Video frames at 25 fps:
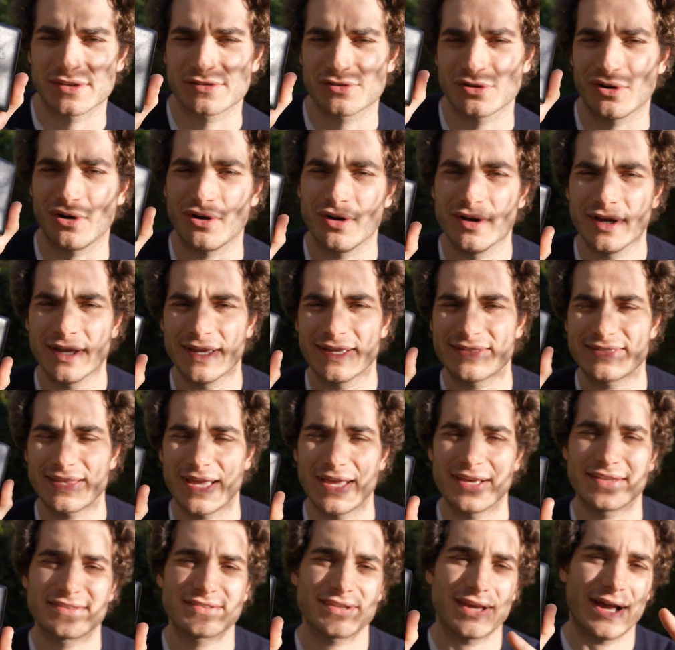so it
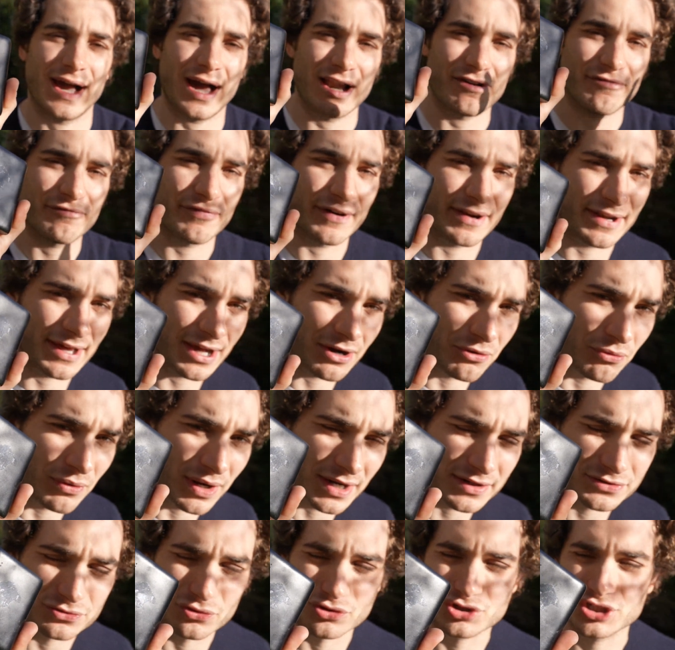takes half an
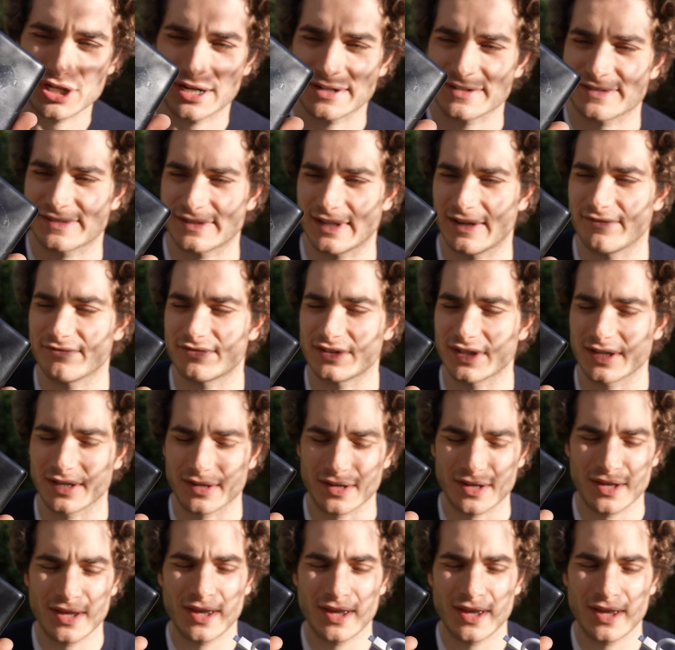hour to charge something.